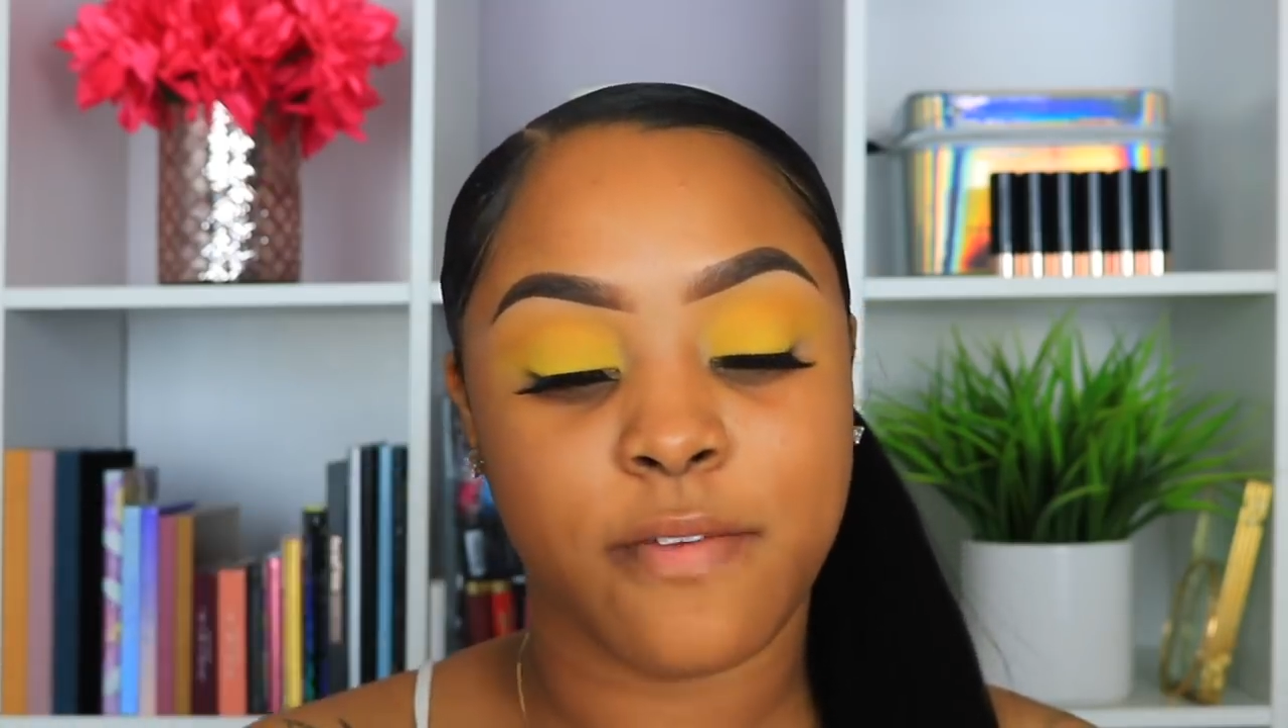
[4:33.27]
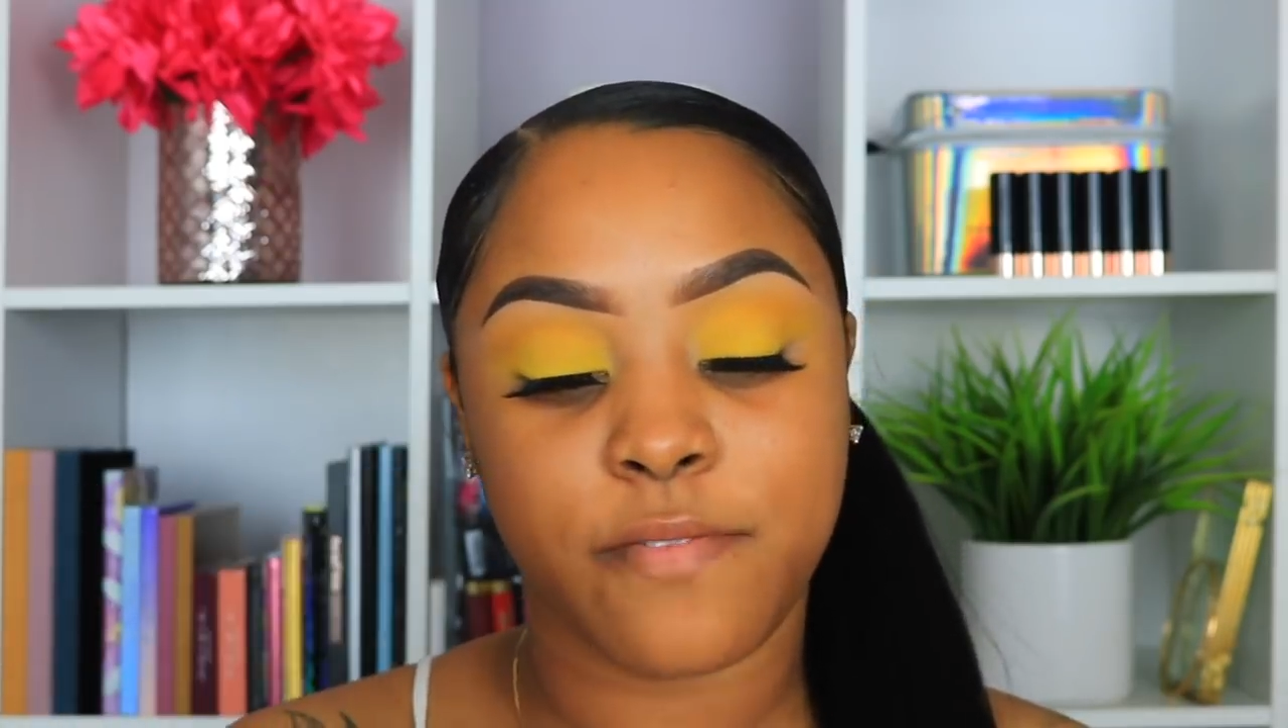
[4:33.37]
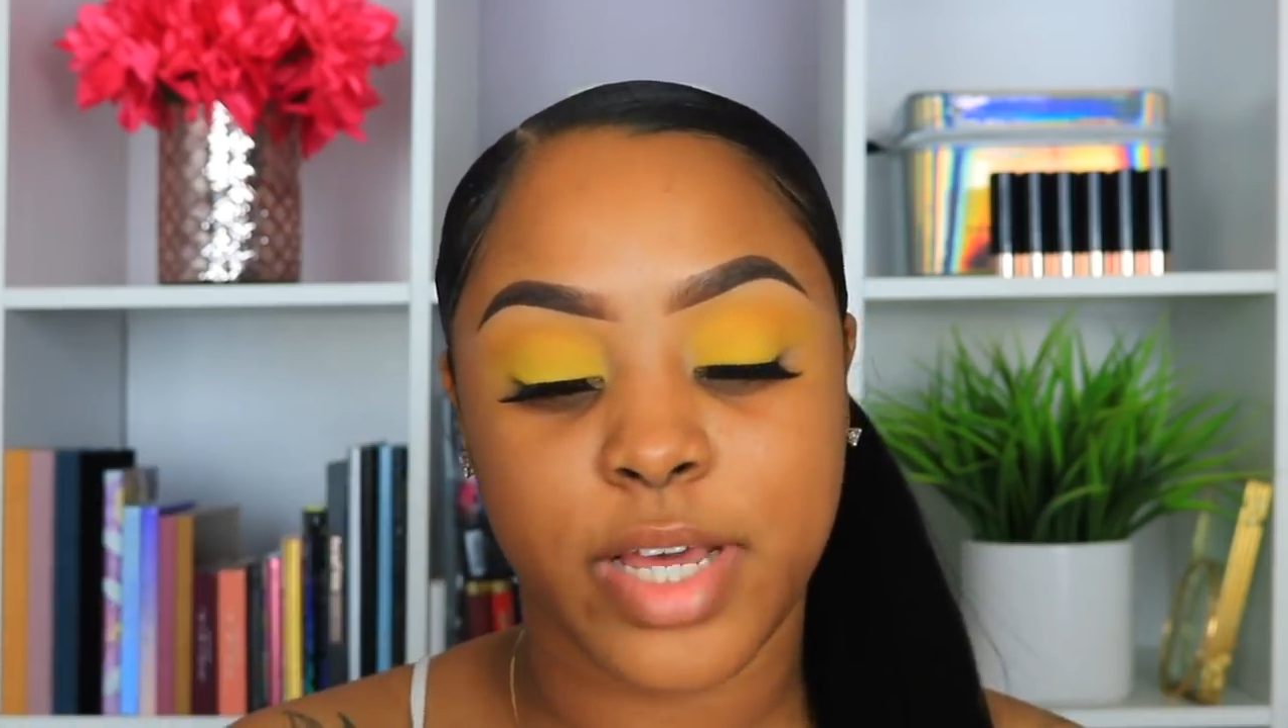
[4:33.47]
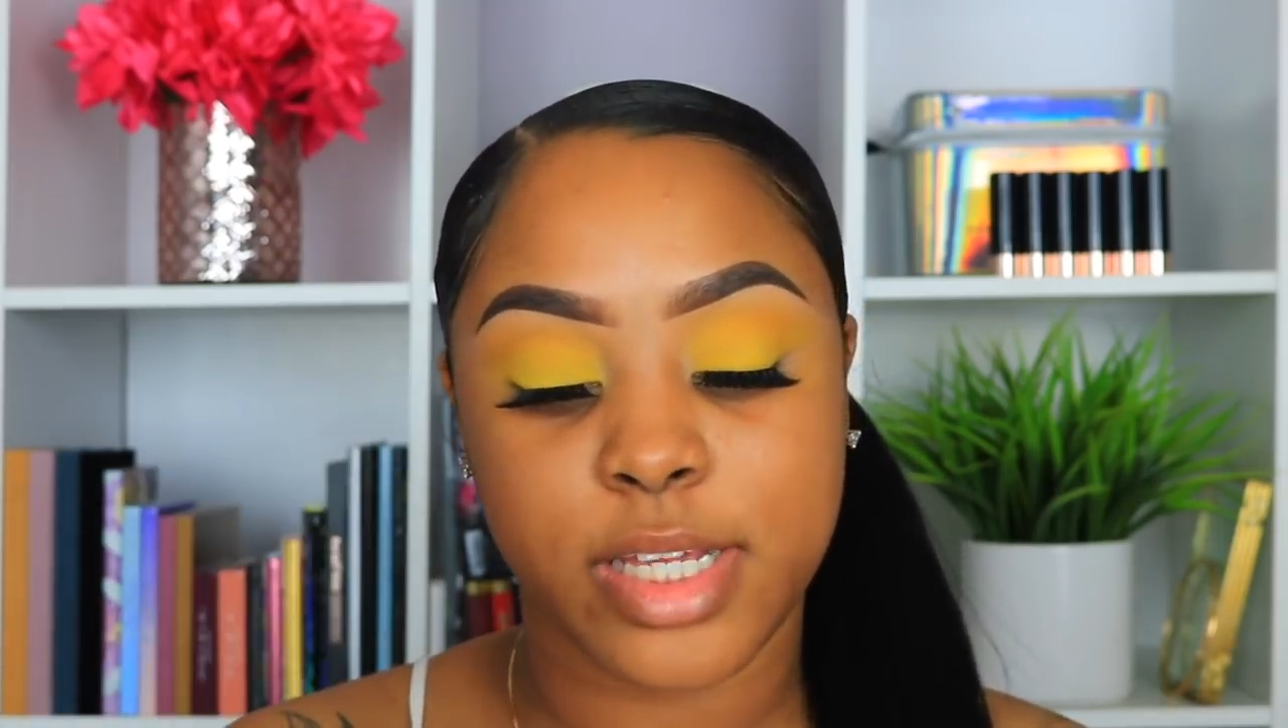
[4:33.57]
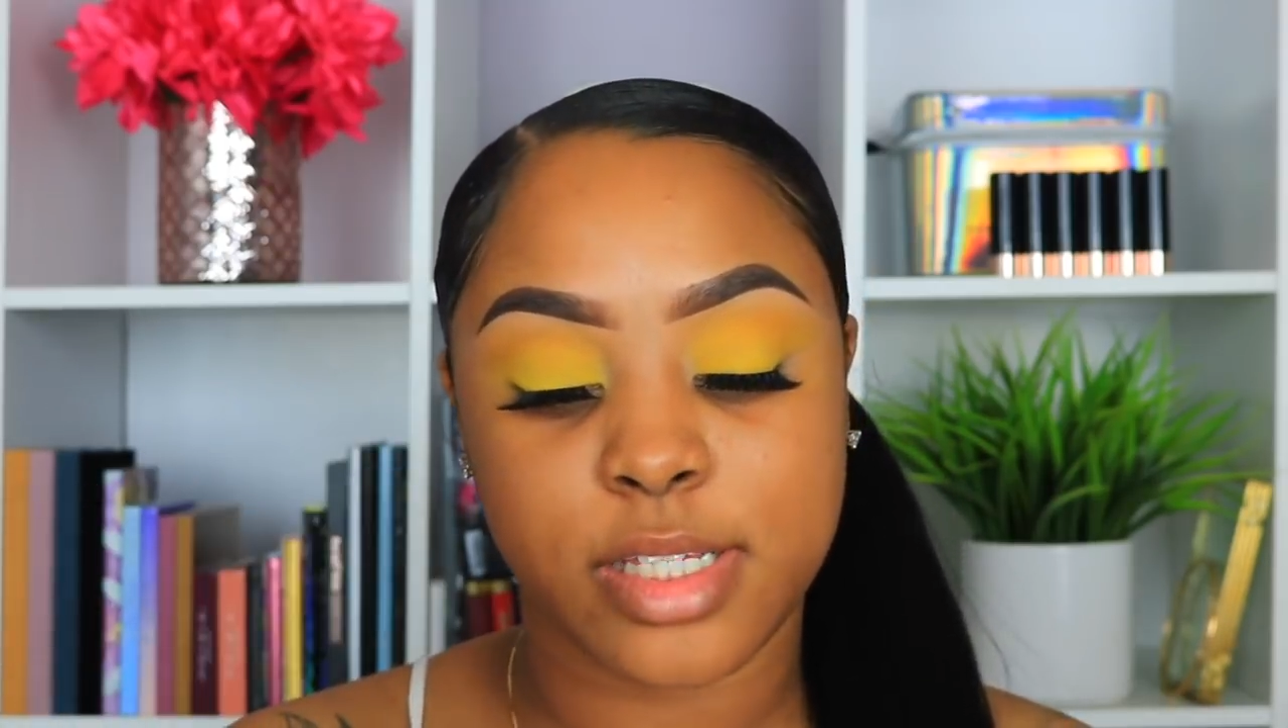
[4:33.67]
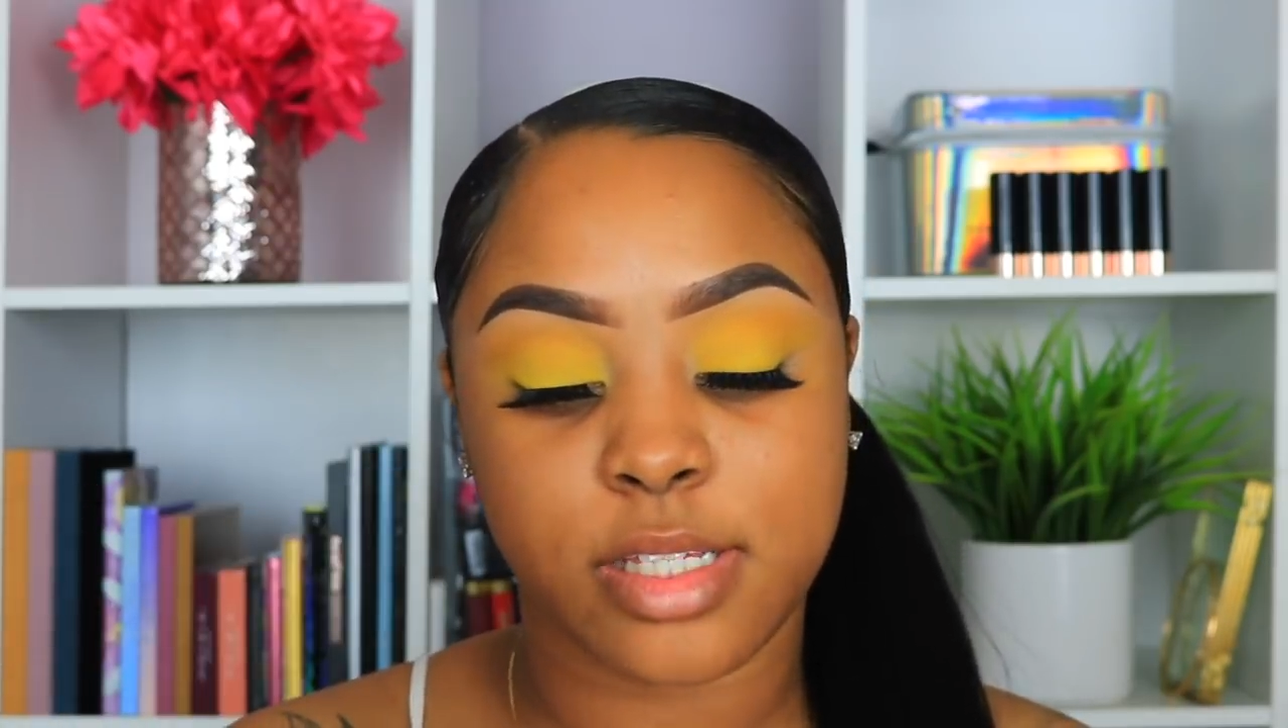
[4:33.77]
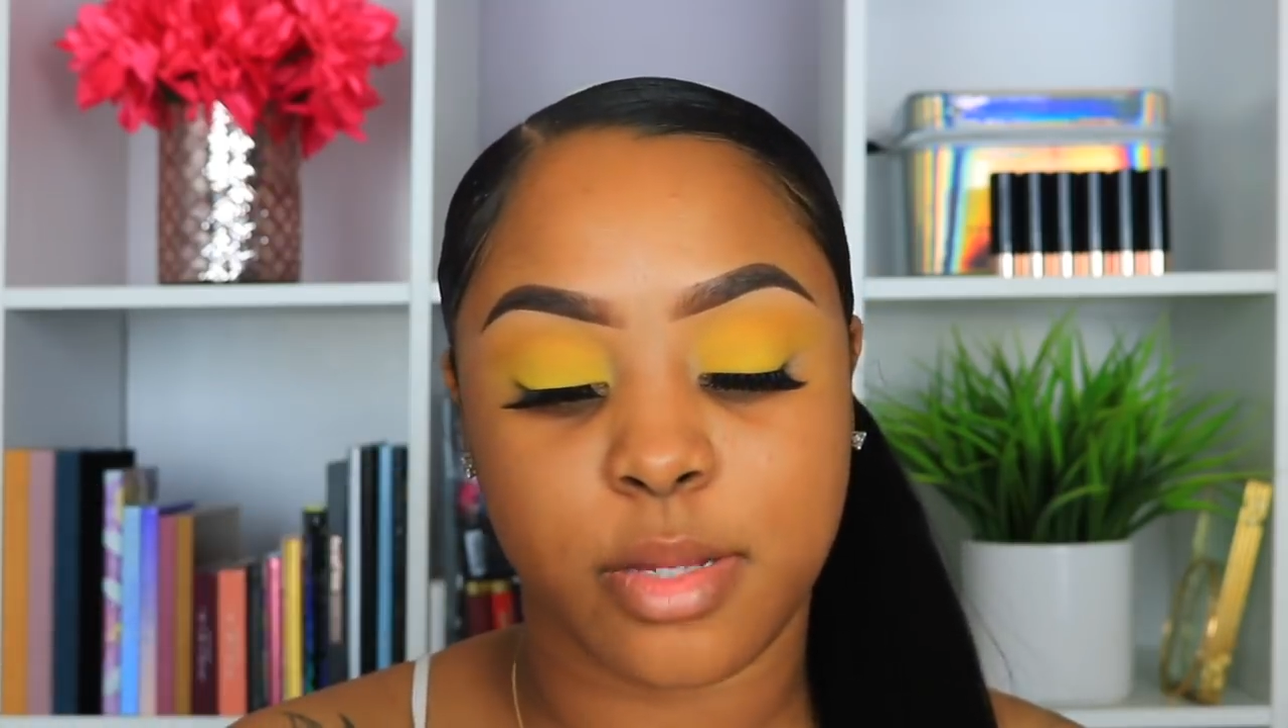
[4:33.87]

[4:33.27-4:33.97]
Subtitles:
face